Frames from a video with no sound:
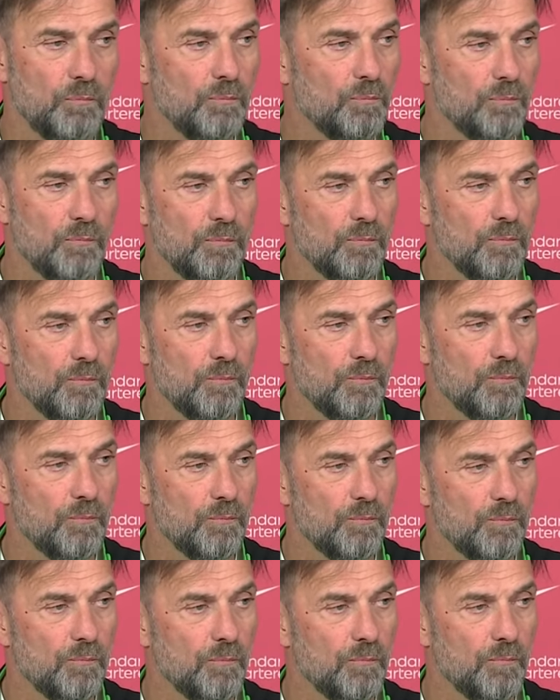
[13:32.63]
Or will
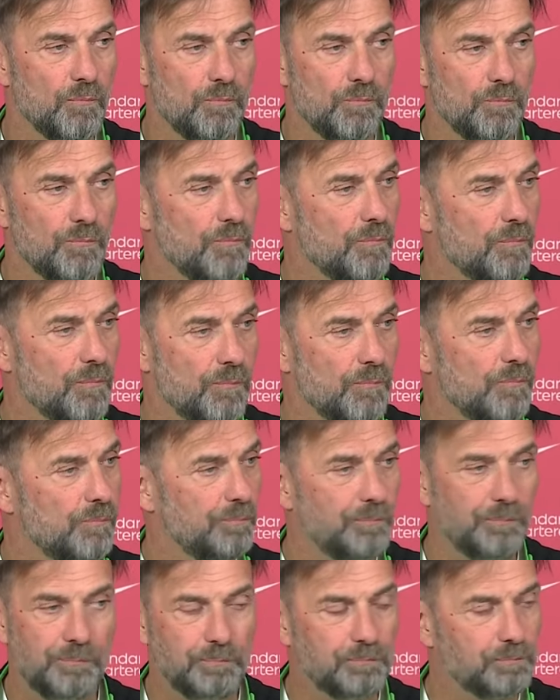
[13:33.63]
you advise
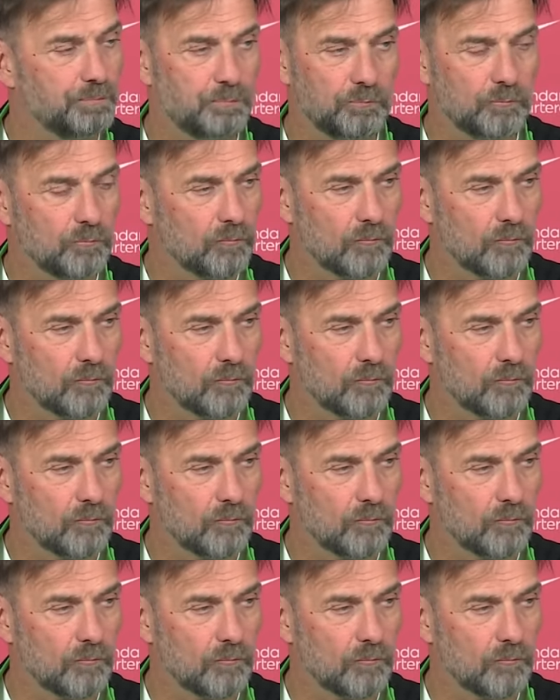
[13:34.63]
the board?